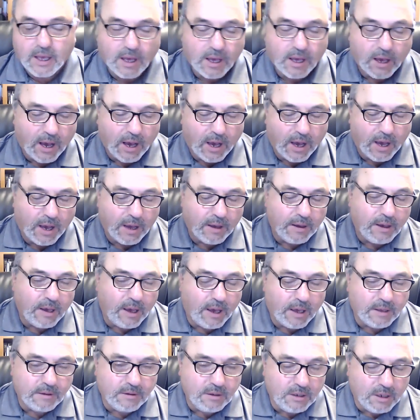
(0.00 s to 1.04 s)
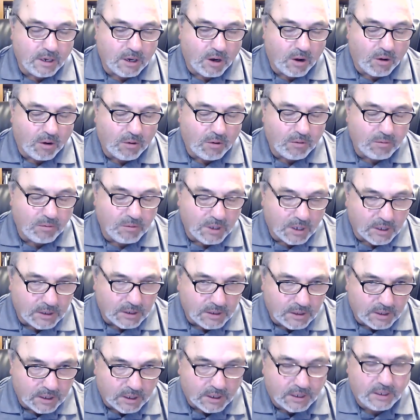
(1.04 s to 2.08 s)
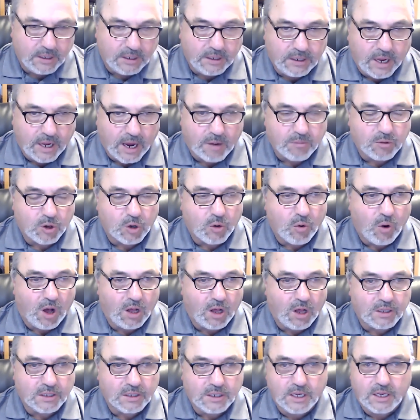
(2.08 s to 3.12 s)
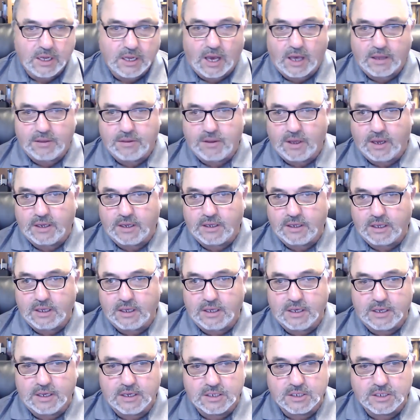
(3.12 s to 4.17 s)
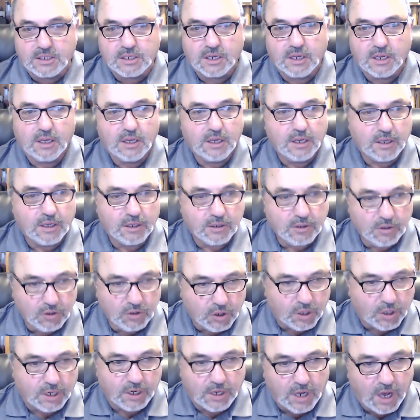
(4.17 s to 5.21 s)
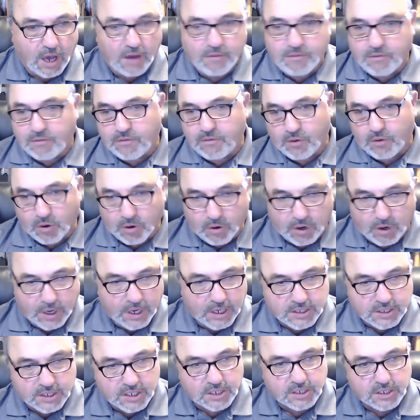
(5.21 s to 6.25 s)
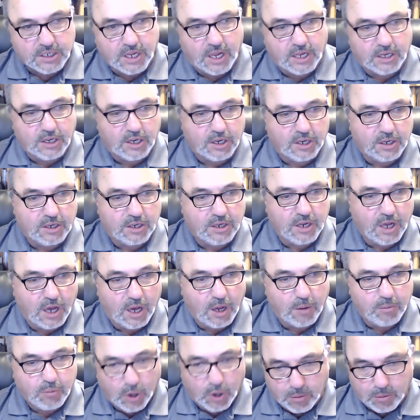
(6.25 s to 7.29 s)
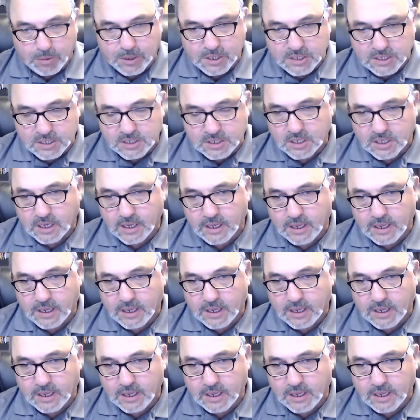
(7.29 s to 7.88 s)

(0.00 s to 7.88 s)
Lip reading: The camera quality, I think, is good enough for its intended purpose.